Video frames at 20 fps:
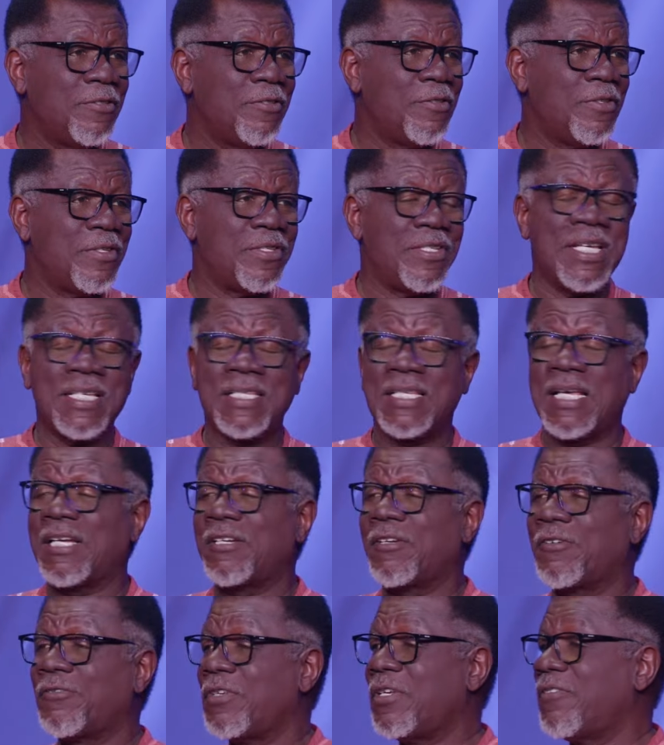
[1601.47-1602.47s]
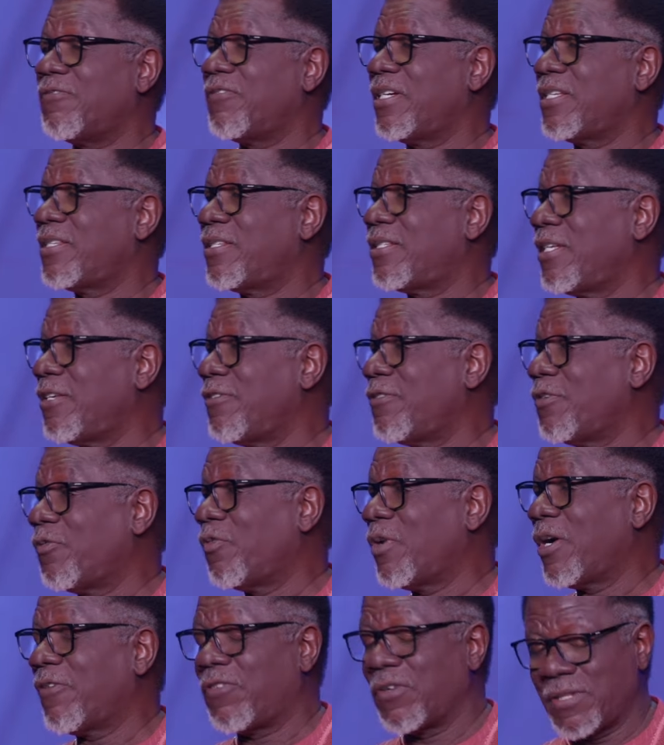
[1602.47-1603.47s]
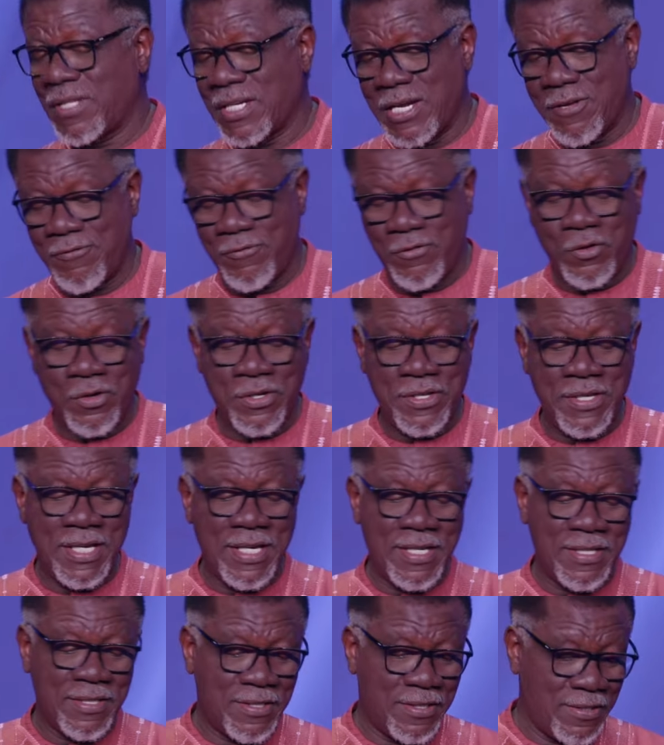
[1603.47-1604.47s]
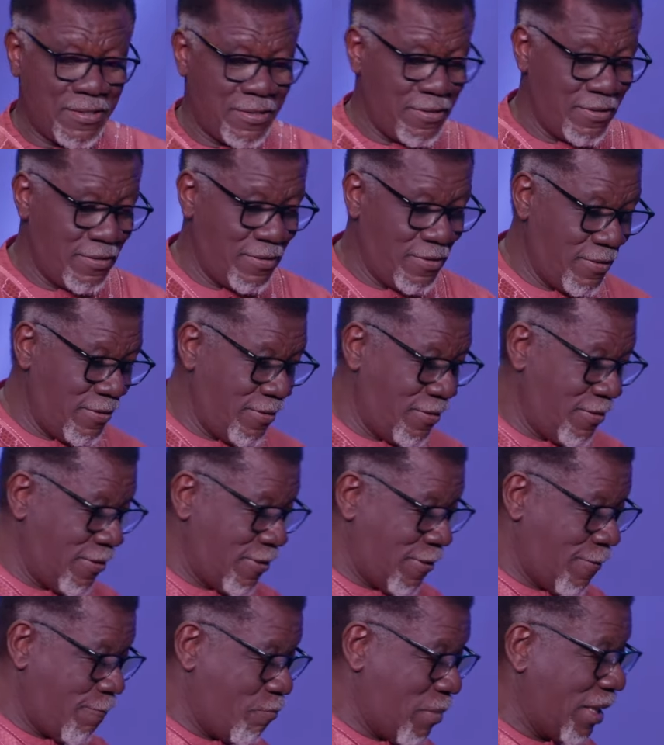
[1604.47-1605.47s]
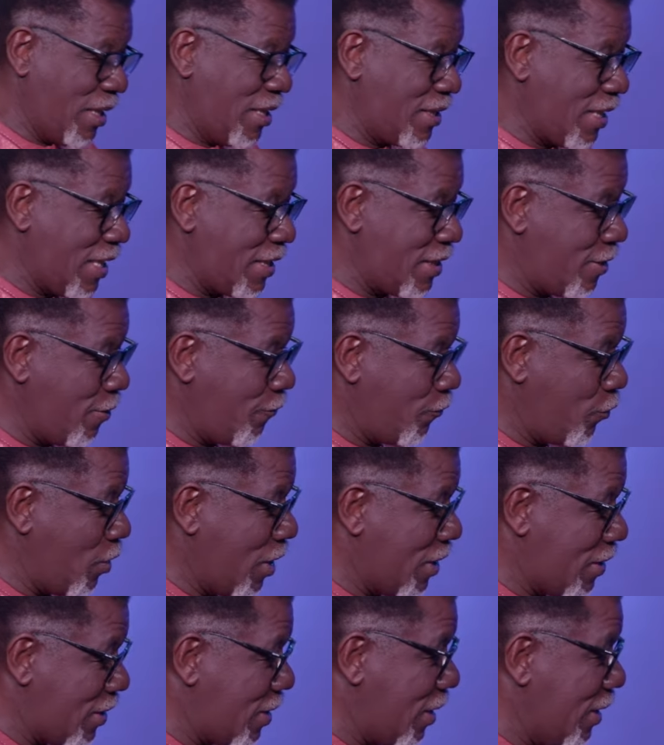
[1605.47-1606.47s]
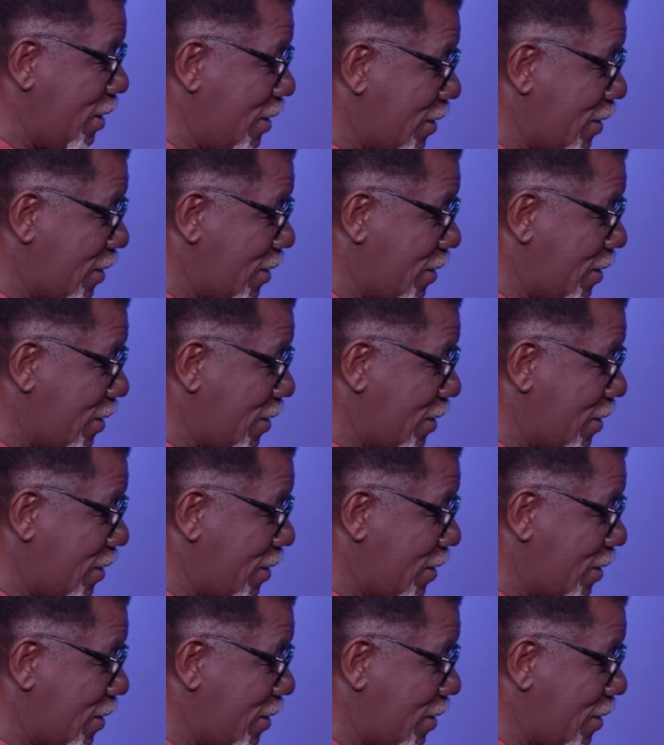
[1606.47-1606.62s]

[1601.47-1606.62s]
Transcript: you're just out of university, you've worked for 3-4 years, but it's as if you are still in